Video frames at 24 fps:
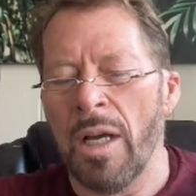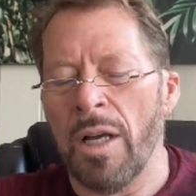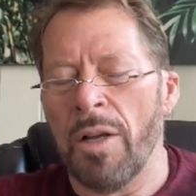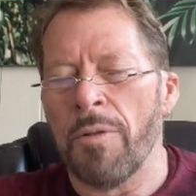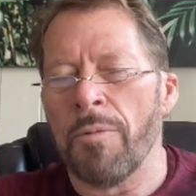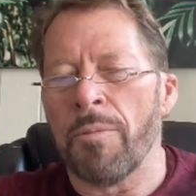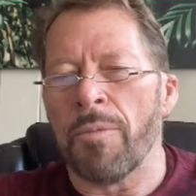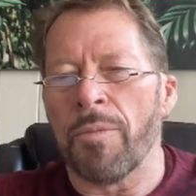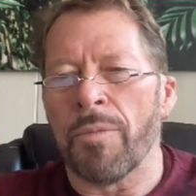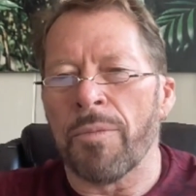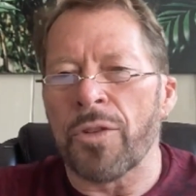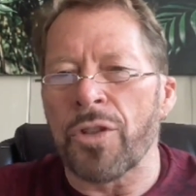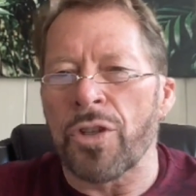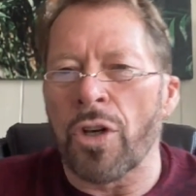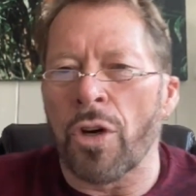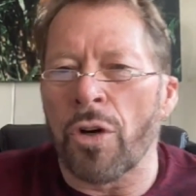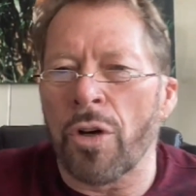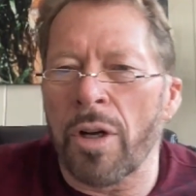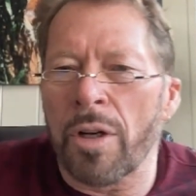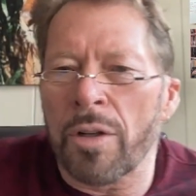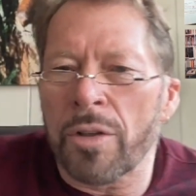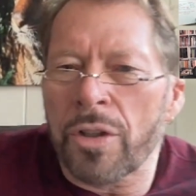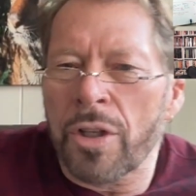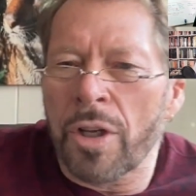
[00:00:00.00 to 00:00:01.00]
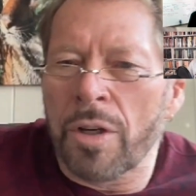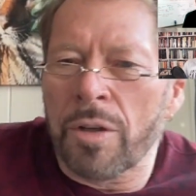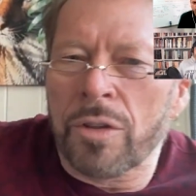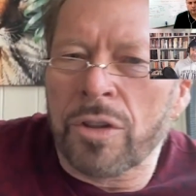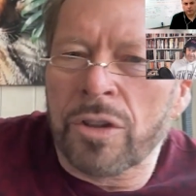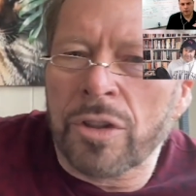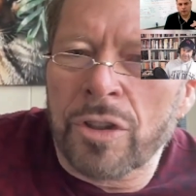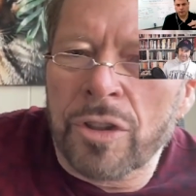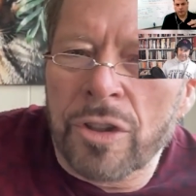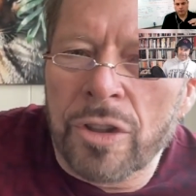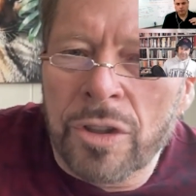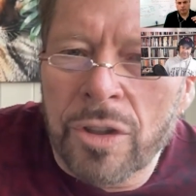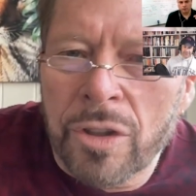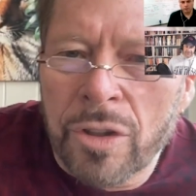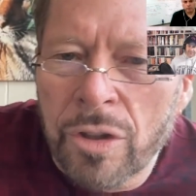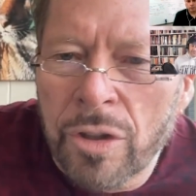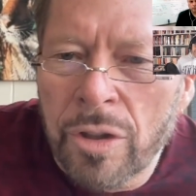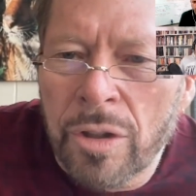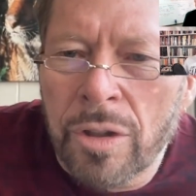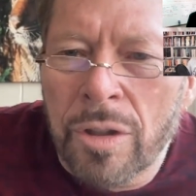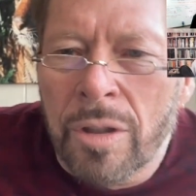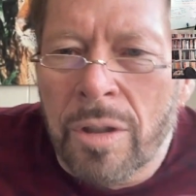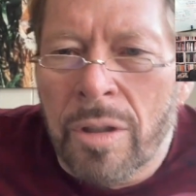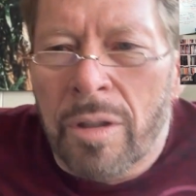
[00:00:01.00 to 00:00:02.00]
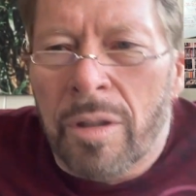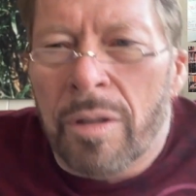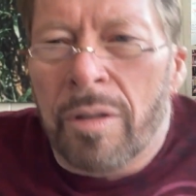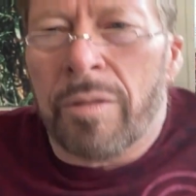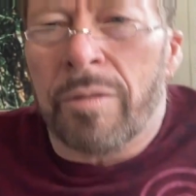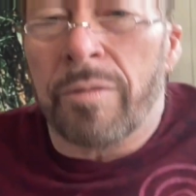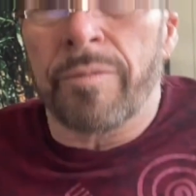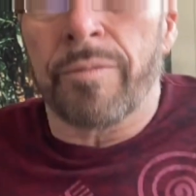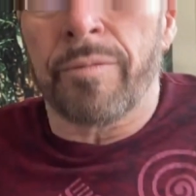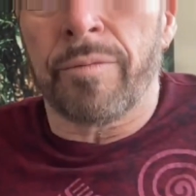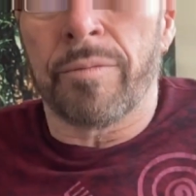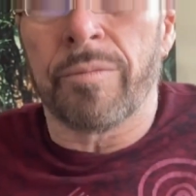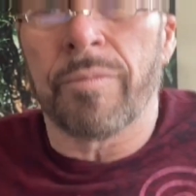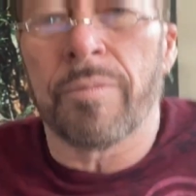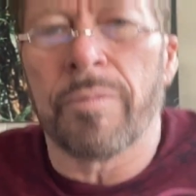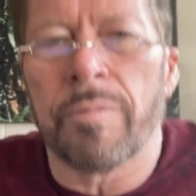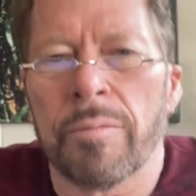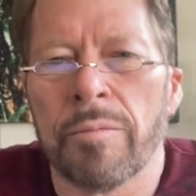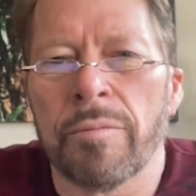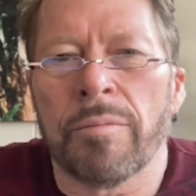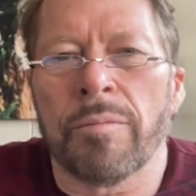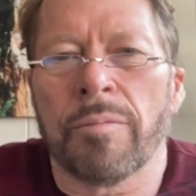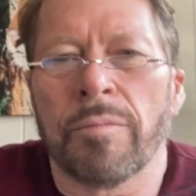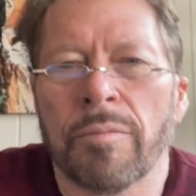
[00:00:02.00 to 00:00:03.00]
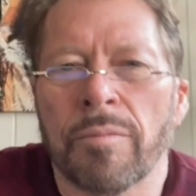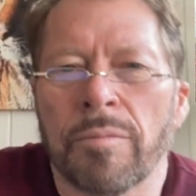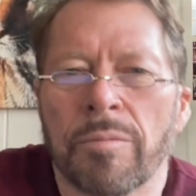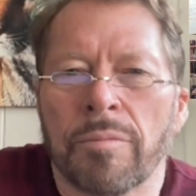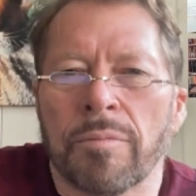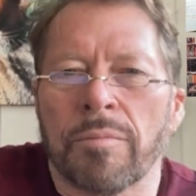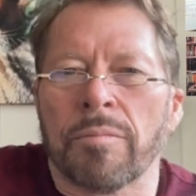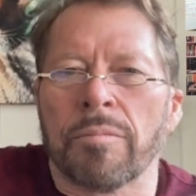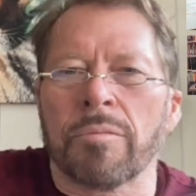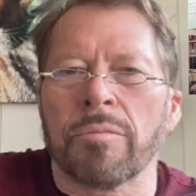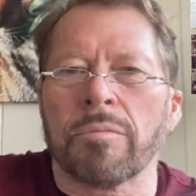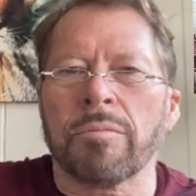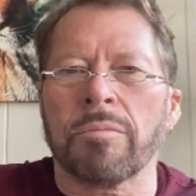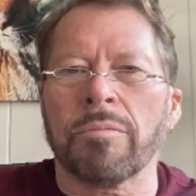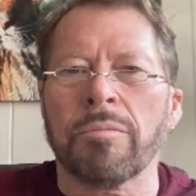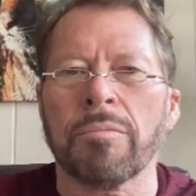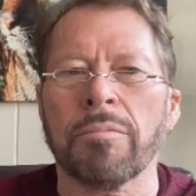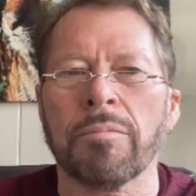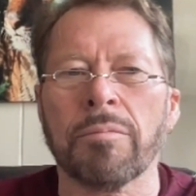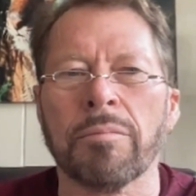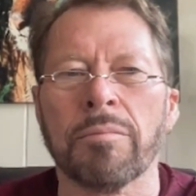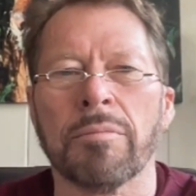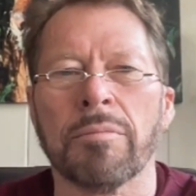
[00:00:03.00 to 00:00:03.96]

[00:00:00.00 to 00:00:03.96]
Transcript: So on Collaborate, are you using any lessons from team science to